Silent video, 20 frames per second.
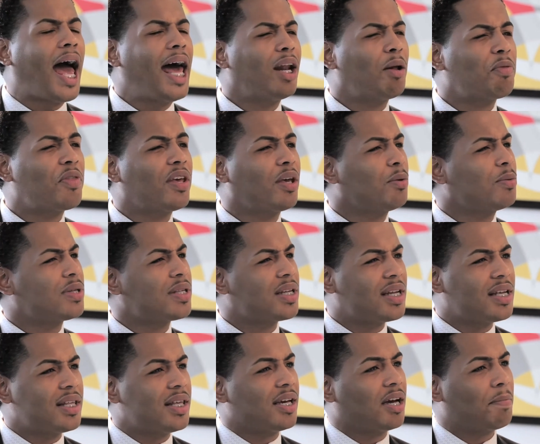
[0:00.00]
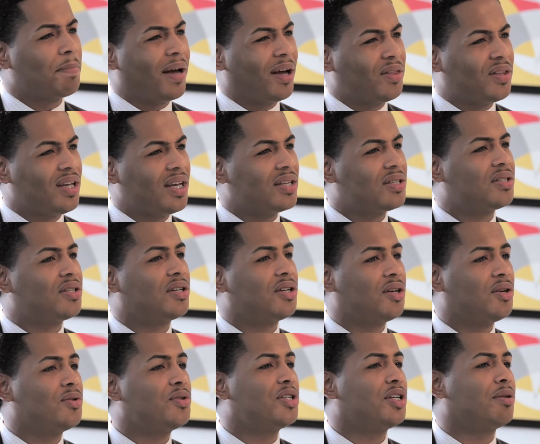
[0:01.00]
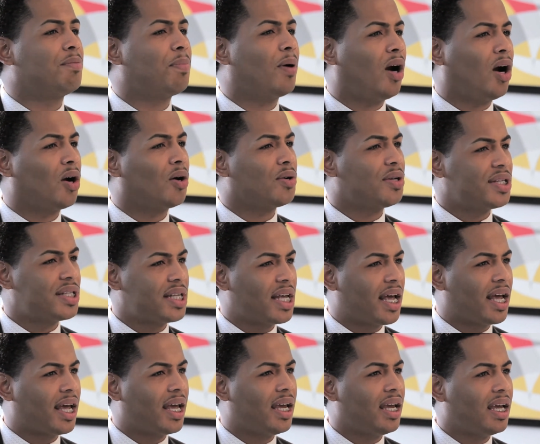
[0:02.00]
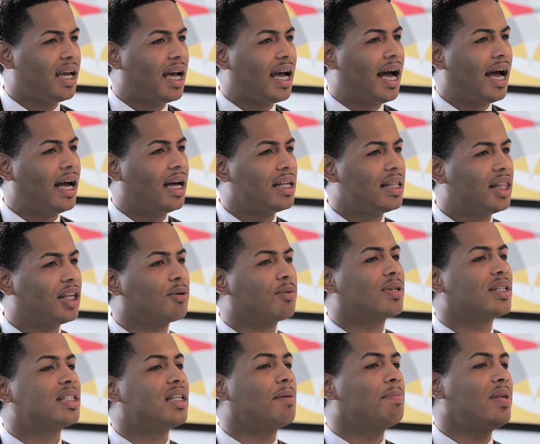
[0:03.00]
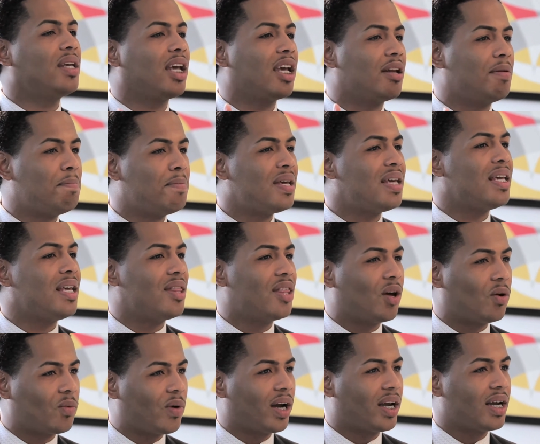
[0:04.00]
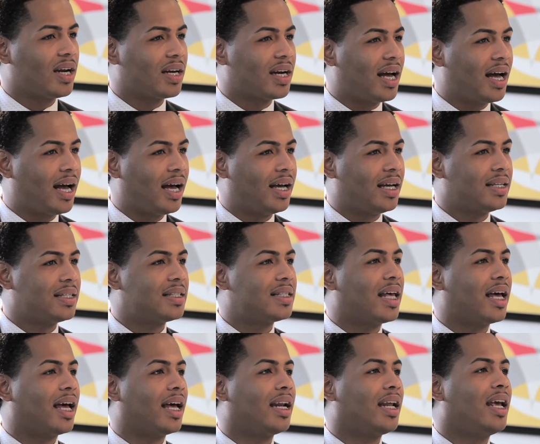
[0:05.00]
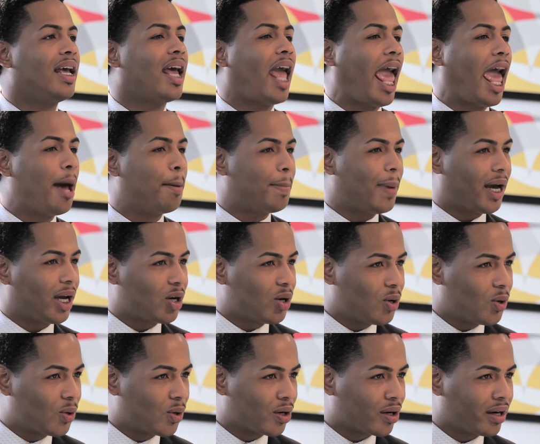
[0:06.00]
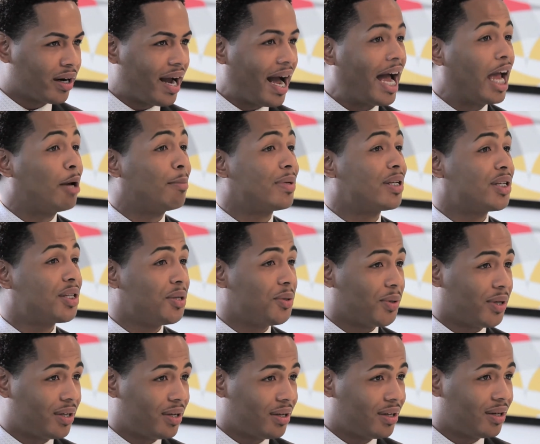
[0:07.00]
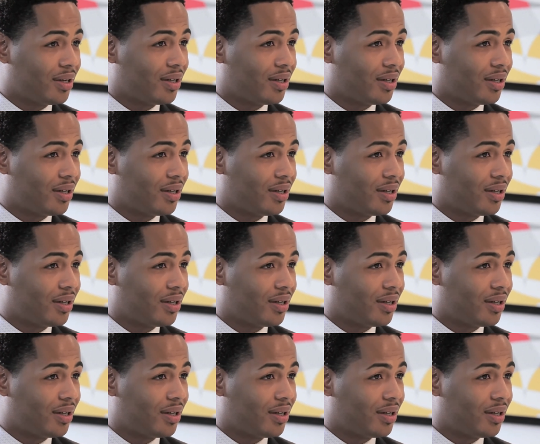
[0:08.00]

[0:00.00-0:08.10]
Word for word: I don't think it was anything about the institution per se. There was something in me that recognized that at my core, I am a student